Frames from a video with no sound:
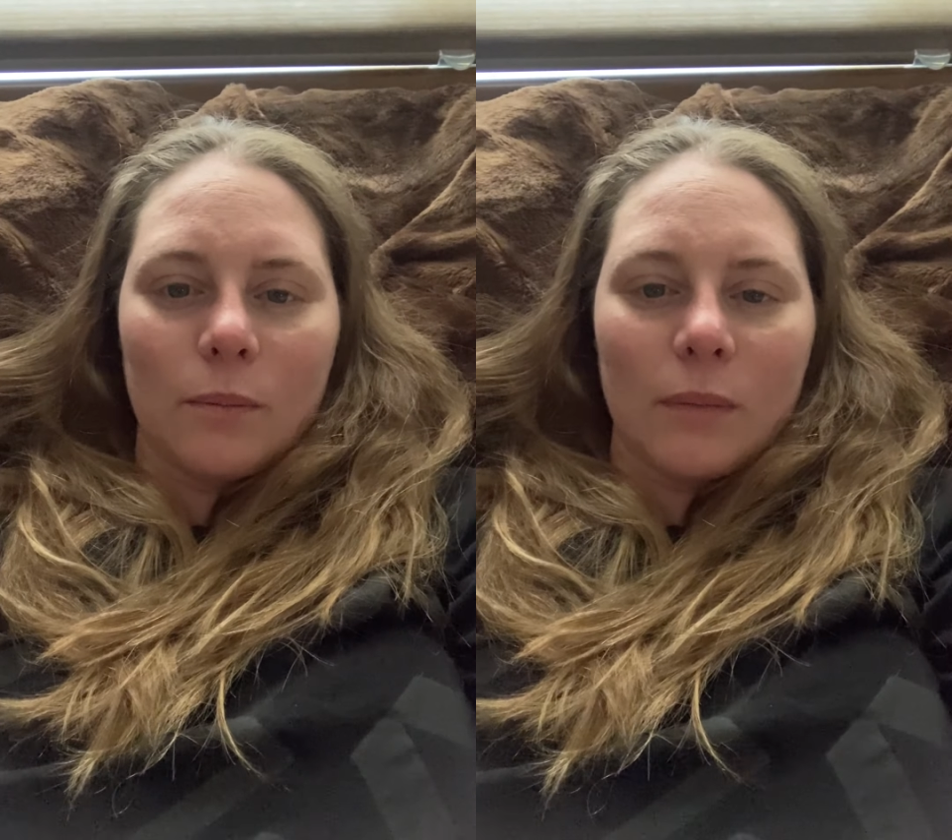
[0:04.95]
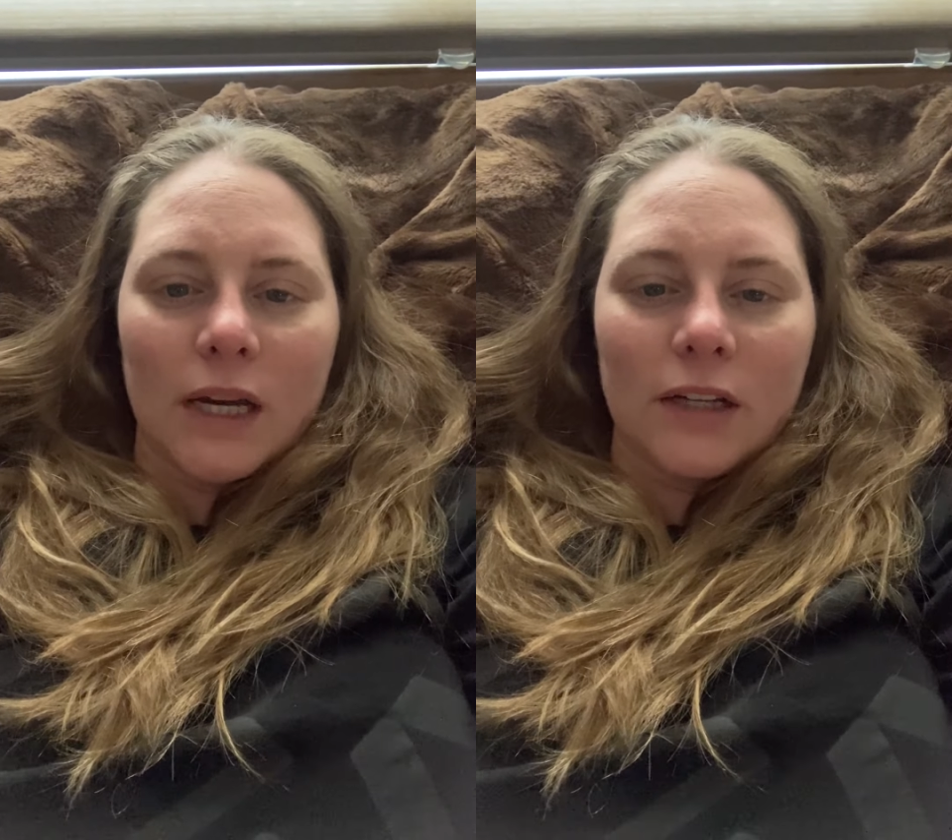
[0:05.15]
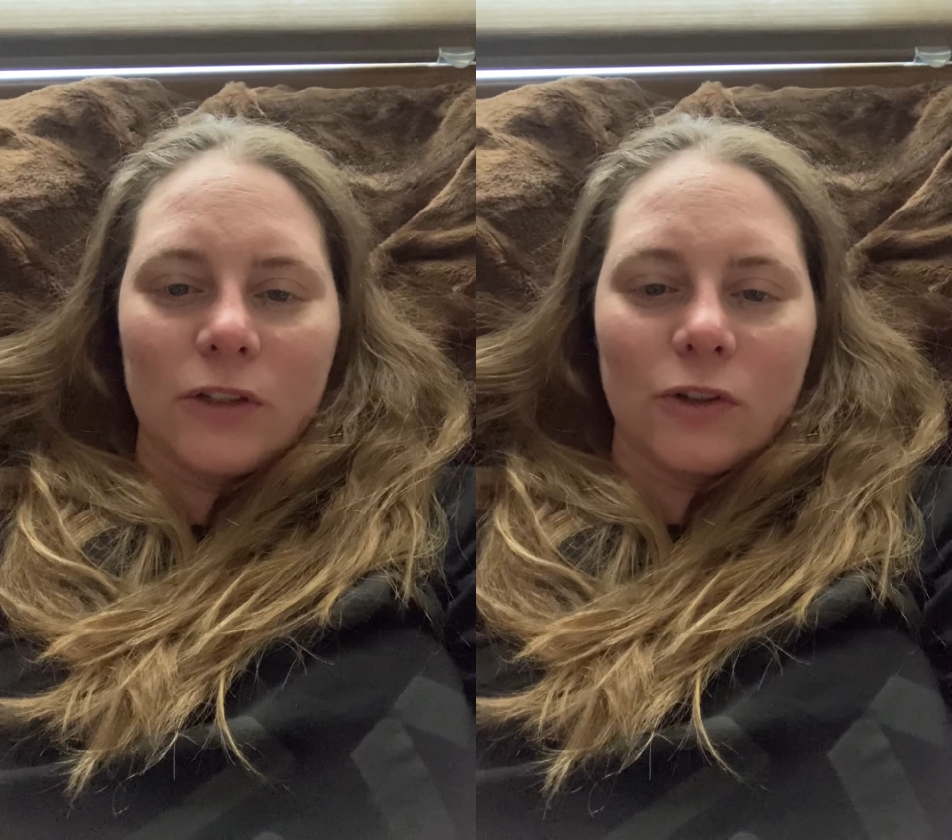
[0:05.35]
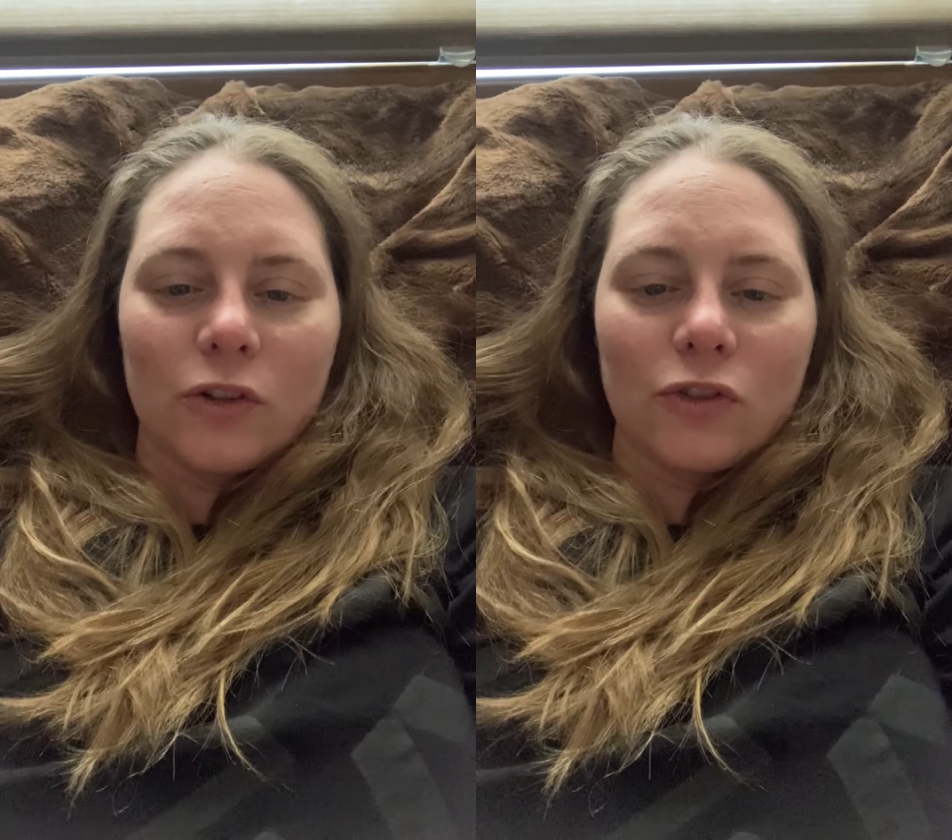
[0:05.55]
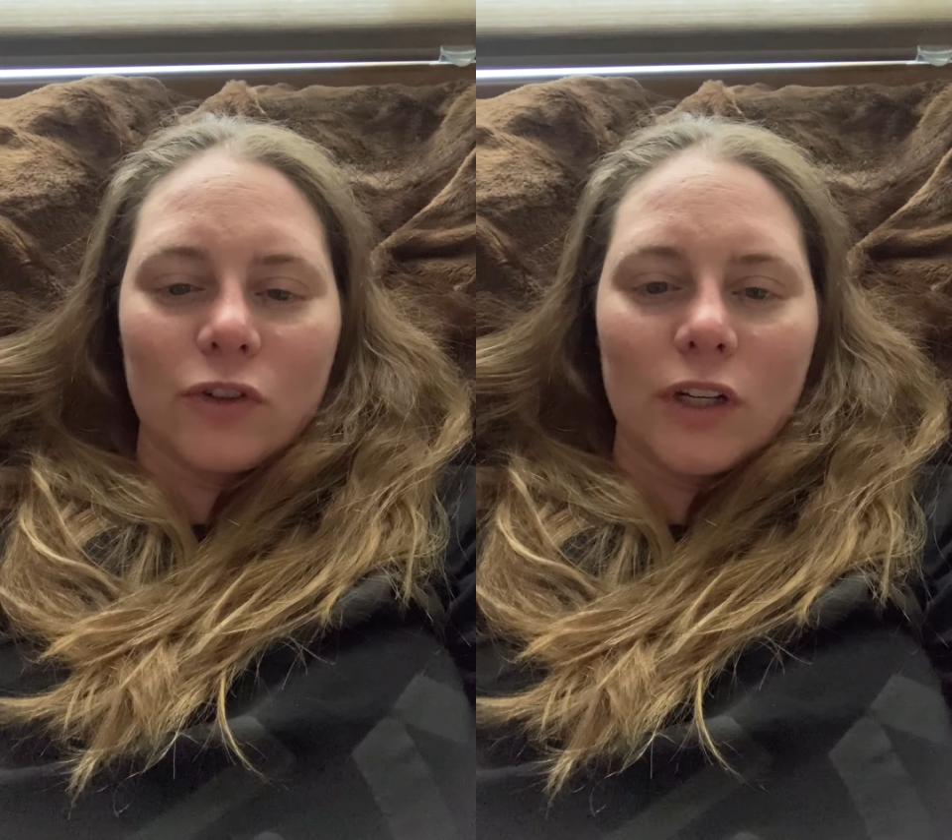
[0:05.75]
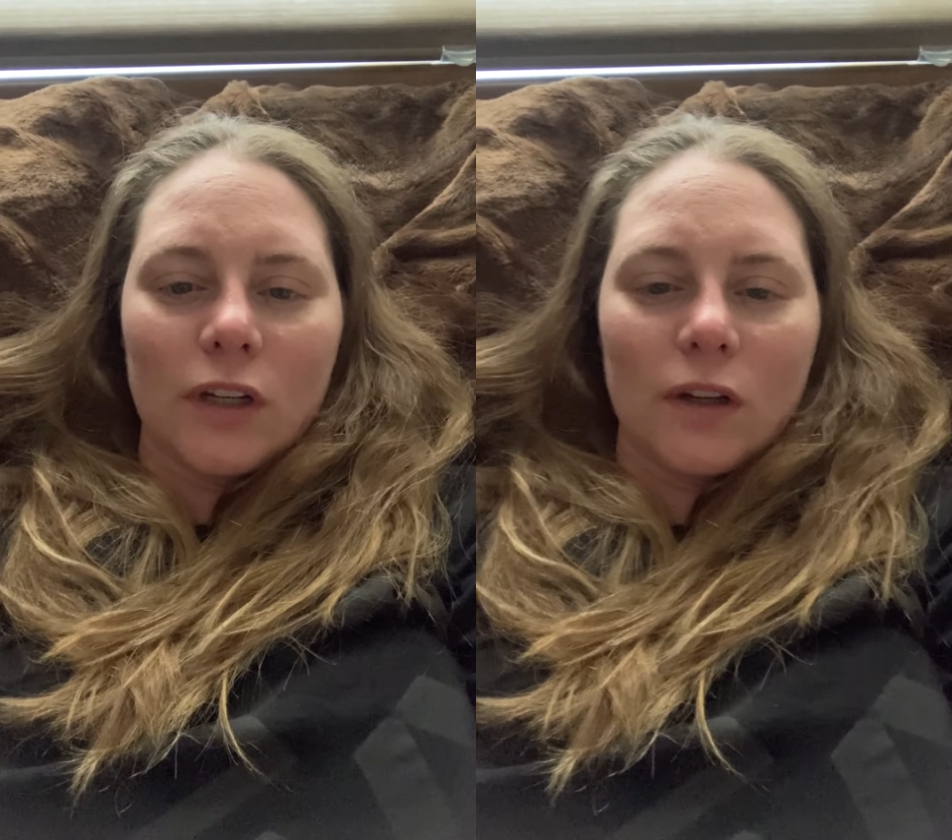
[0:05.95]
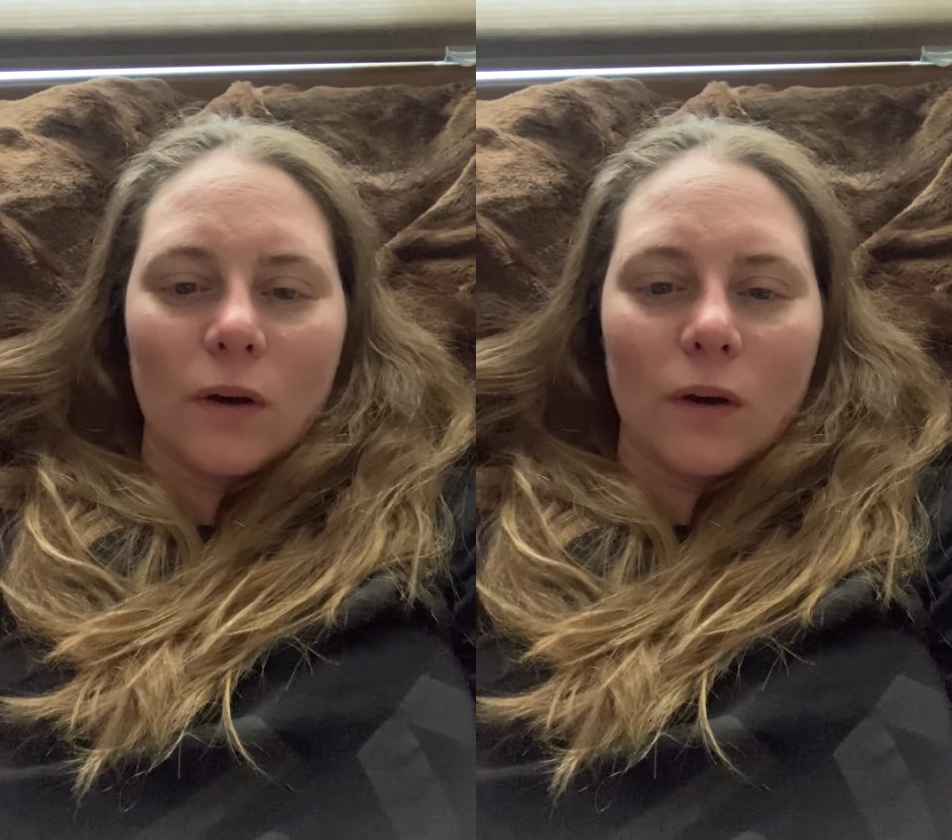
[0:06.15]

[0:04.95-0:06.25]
My surgery